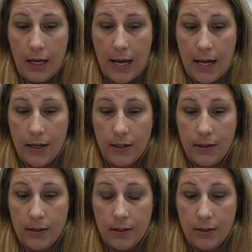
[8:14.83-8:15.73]

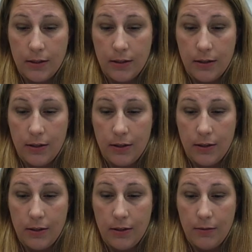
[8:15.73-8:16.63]
And
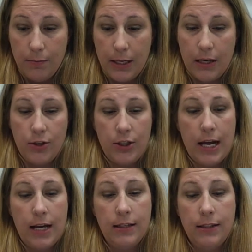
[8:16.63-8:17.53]
because she
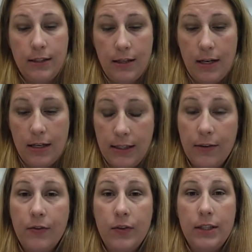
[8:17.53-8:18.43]
has a
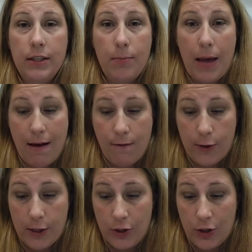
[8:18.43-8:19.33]
significantly
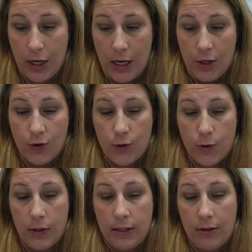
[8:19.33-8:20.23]
sub-average
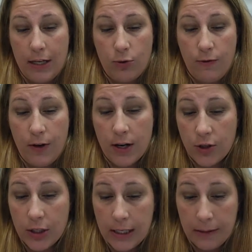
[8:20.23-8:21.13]
general intellectual
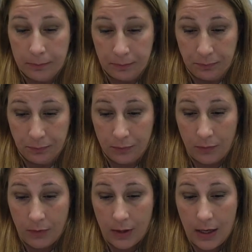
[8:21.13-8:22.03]
functioning,
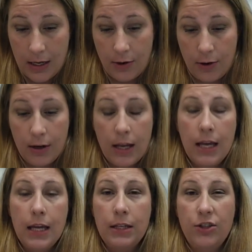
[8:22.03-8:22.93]
and
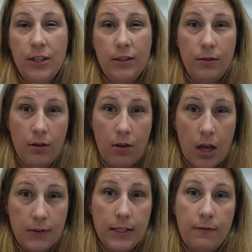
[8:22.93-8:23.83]
she has a
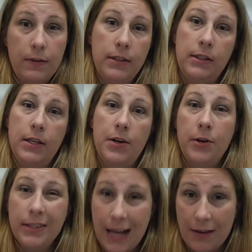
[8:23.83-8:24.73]
lot of deficits in
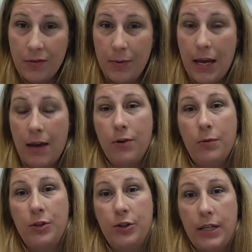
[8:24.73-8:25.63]
her adaptive
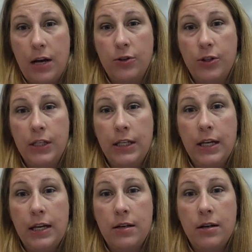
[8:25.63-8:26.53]
behavior, which is how she
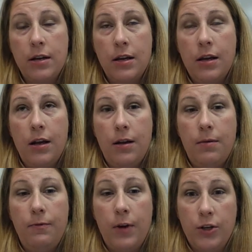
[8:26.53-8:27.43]
can
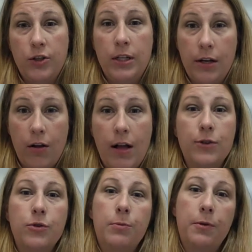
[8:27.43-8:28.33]
function in a
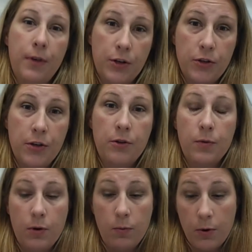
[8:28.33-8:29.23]
classroom or function in the
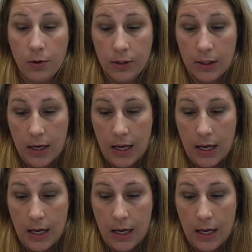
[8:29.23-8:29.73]
real world.